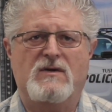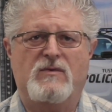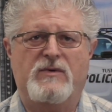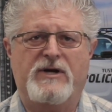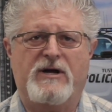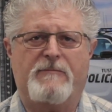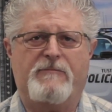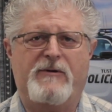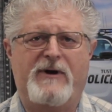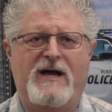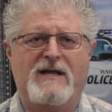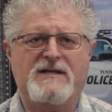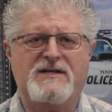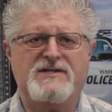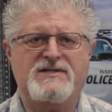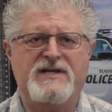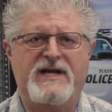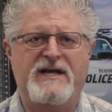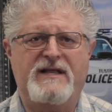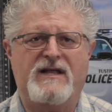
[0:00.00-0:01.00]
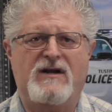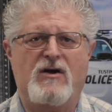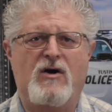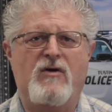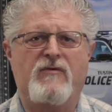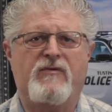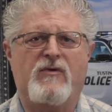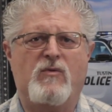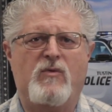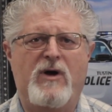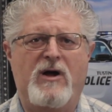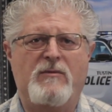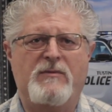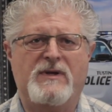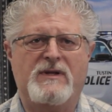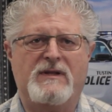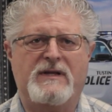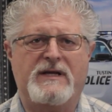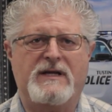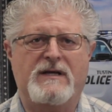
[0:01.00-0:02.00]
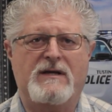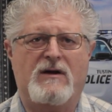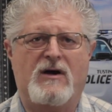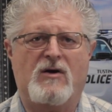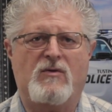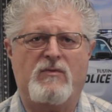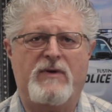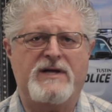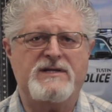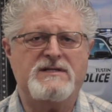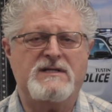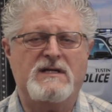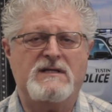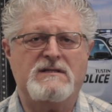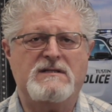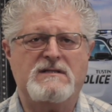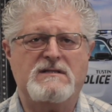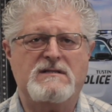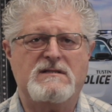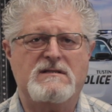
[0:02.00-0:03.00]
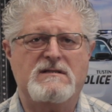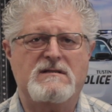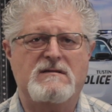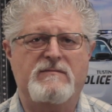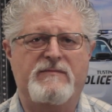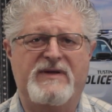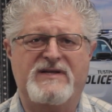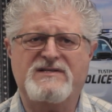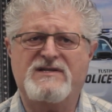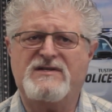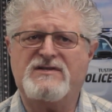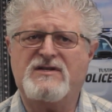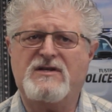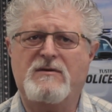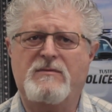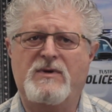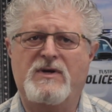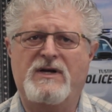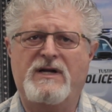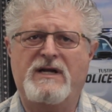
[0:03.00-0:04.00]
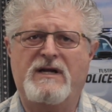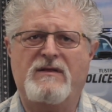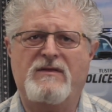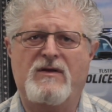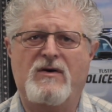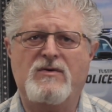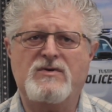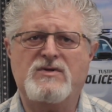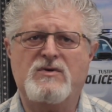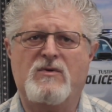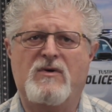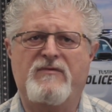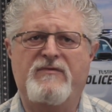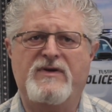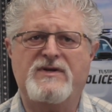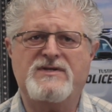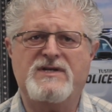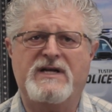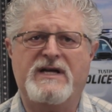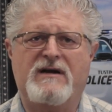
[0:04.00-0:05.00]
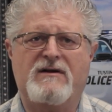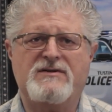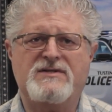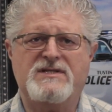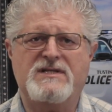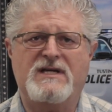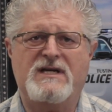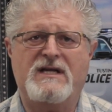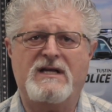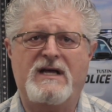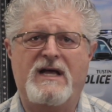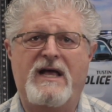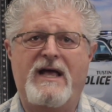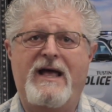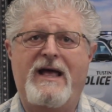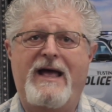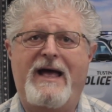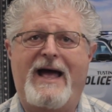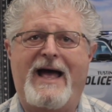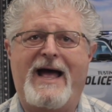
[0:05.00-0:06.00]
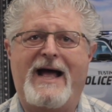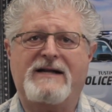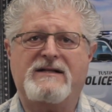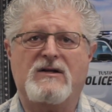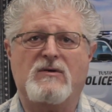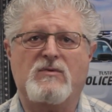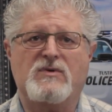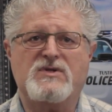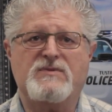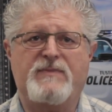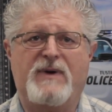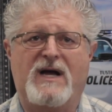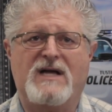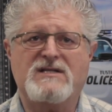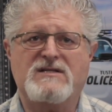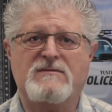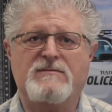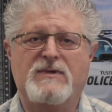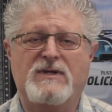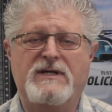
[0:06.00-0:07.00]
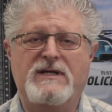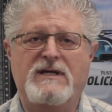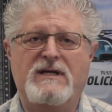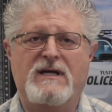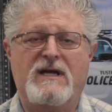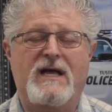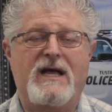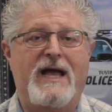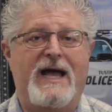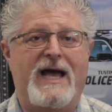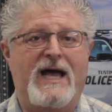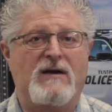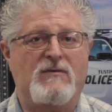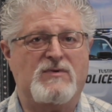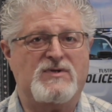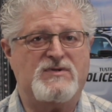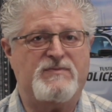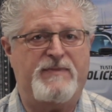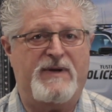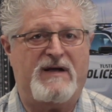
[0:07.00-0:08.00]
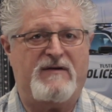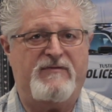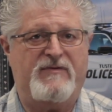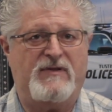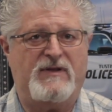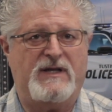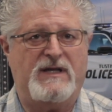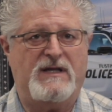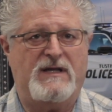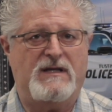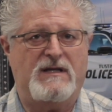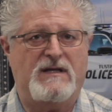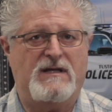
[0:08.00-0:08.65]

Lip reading: We are proud to say that overwhelmingly our residents, business community, and those who were visiting our city acted responsibly and respectfully.